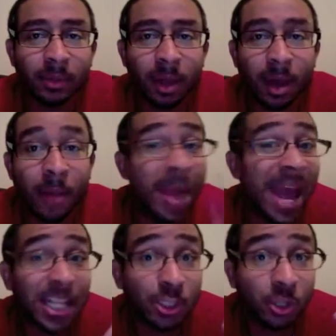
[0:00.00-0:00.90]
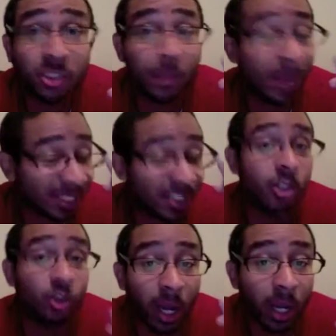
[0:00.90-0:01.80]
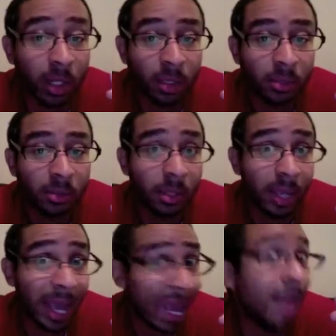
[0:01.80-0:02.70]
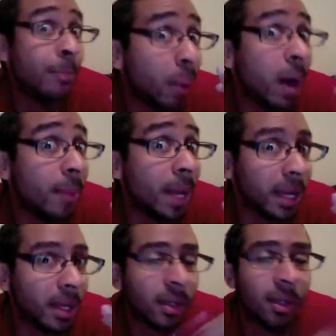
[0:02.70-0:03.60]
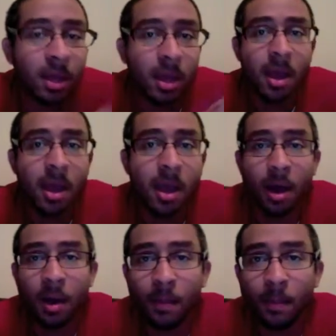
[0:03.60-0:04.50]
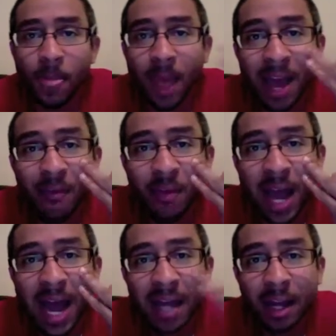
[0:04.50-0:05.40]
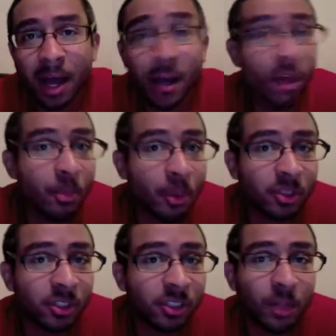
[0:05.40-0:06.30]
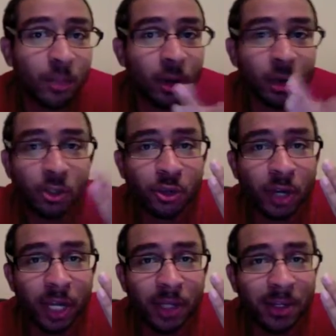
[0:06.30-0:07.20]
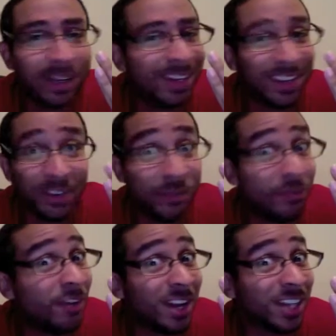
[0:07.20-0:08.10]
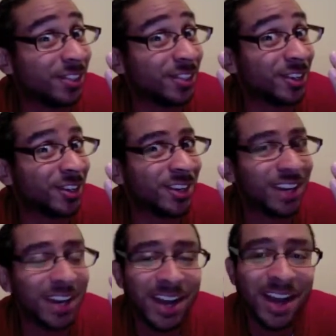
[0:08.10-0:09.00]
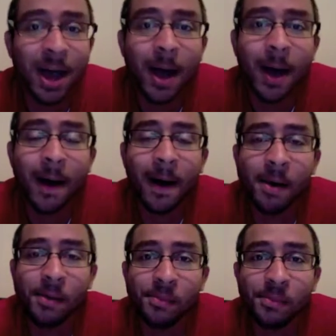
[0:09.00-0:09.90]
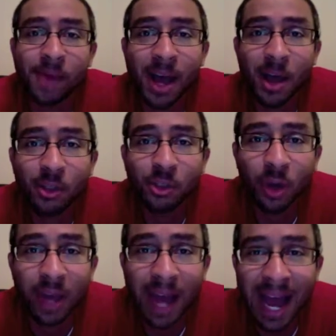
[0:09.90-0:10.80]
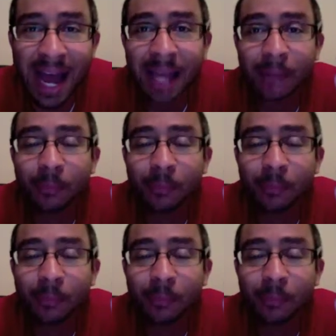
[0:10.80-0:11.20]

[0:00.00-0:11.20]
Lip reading: a man dressed up like Cinderella in public. I've got another person sleeping on a train. Fucking sucker. I also got